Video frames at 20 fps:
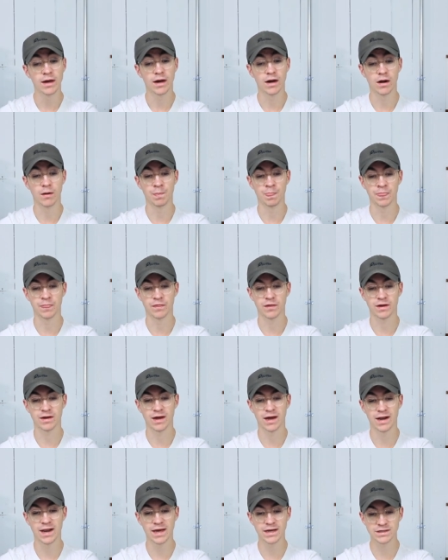Um, the
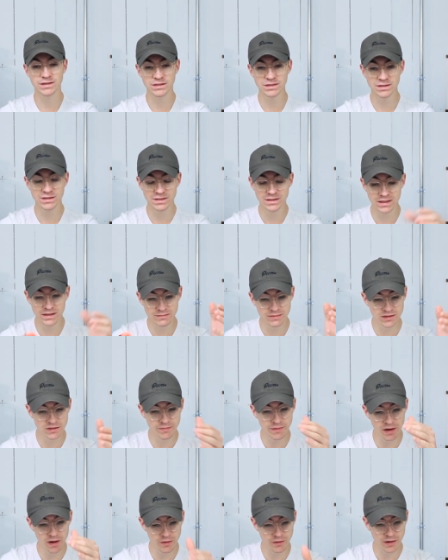connection seems to
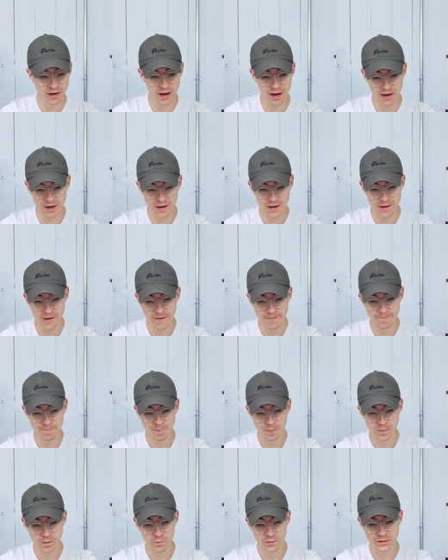be okay
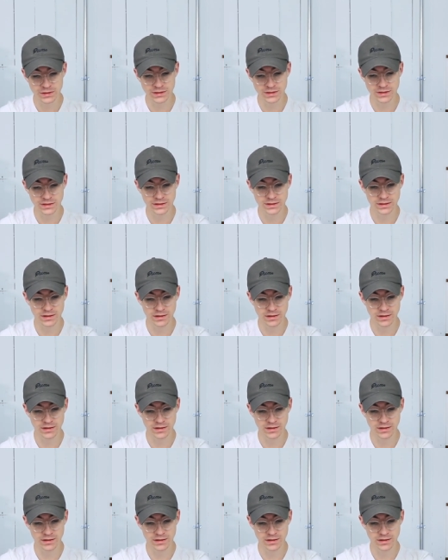which is